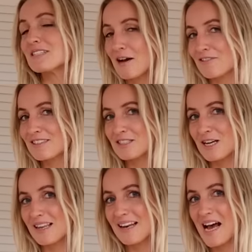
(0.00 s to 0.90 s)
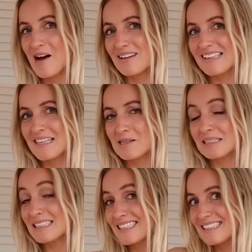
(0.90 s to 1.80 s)
definitely check that out. And now
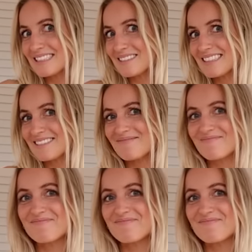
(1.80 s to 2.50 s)
let's get into it.